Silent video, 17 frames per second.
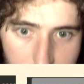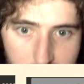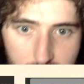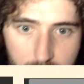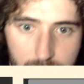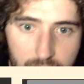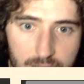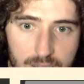
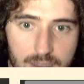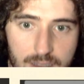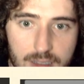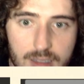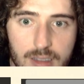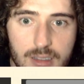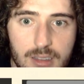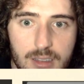sure I'm not
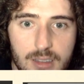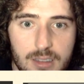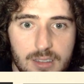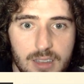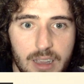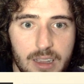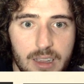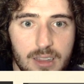
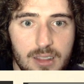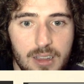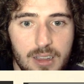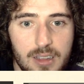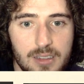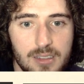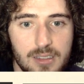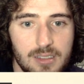saying
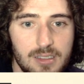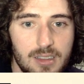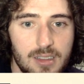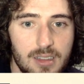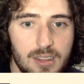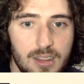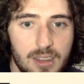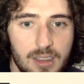things and
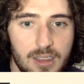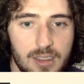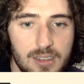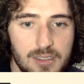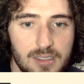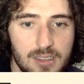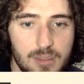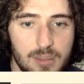seeing
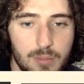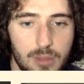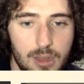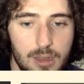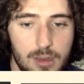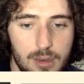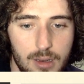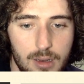things,
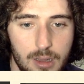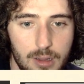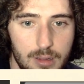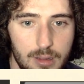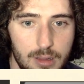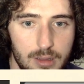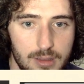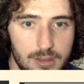but no,
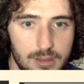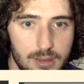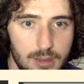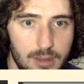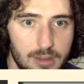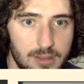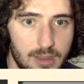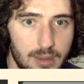it looks
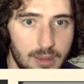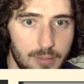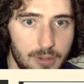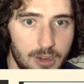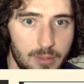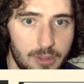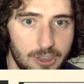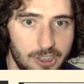like
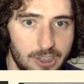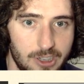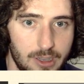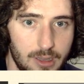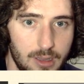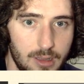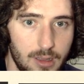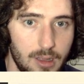pretty much
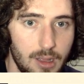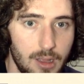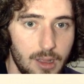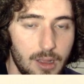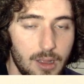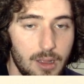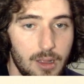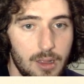he
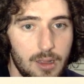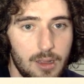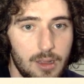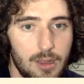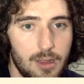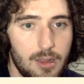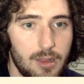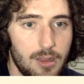
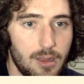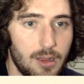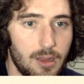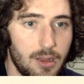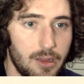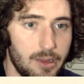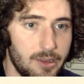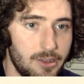
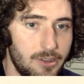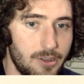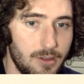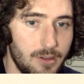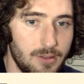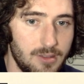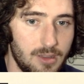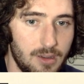
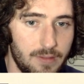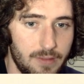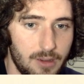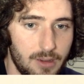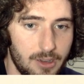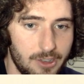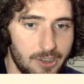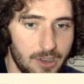chose to
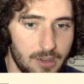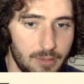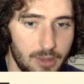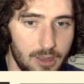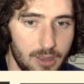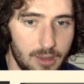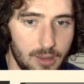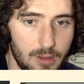defend a
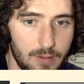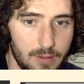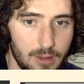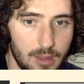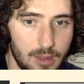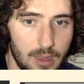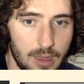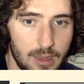checkmate
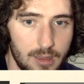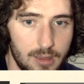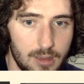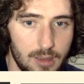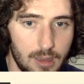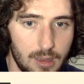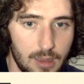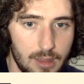over that.
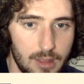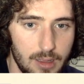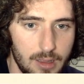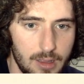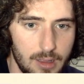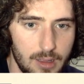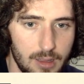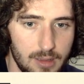I
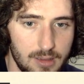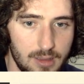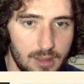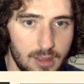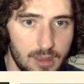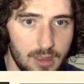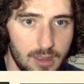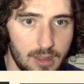think, is he
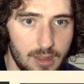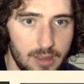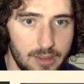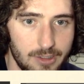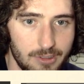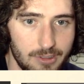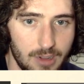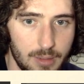thinking that
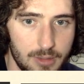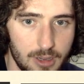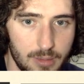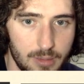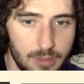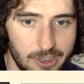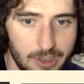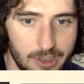he's trapped our
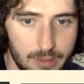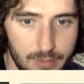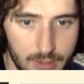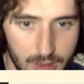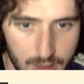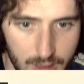bishop?